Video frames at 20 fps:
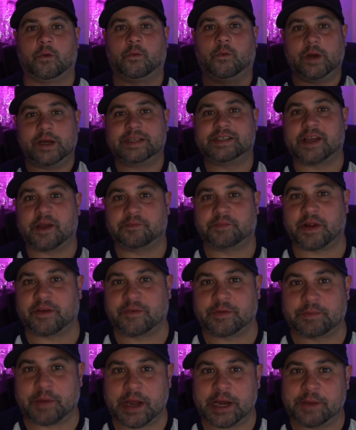What is up,
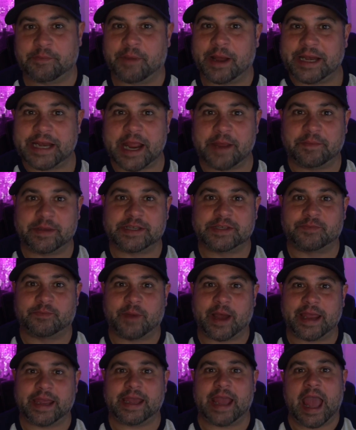everybody? My name is
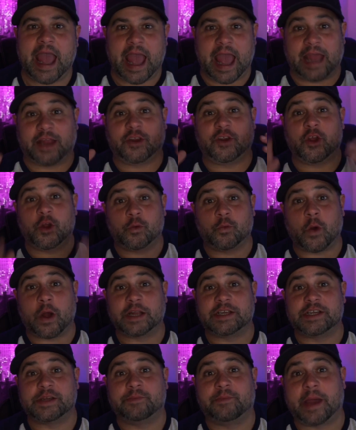Mike, and you're
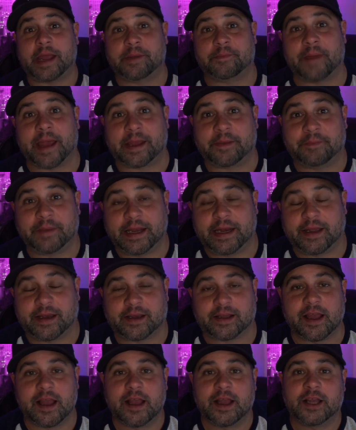watching Mike Mac
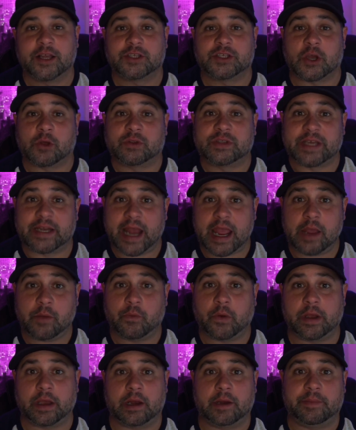Media. So today
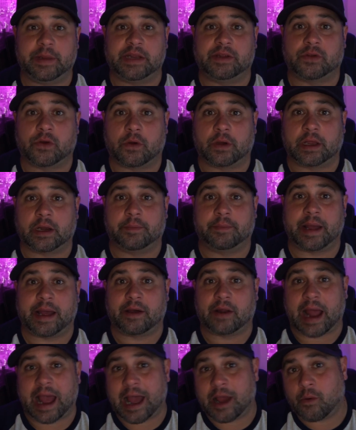we're going to be talking
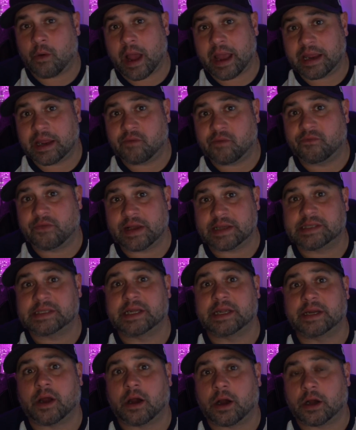about how I
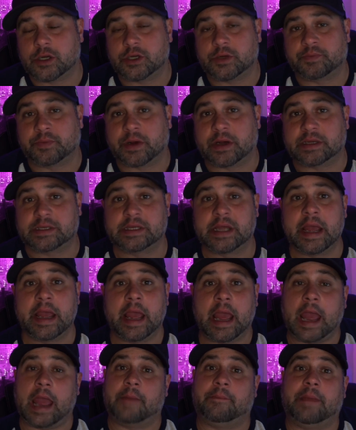invested $100
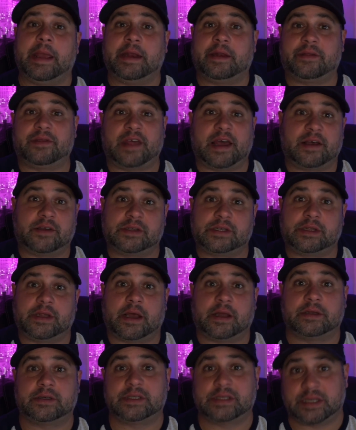and made
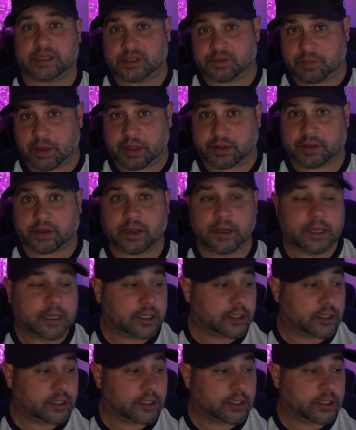$1,000 this month.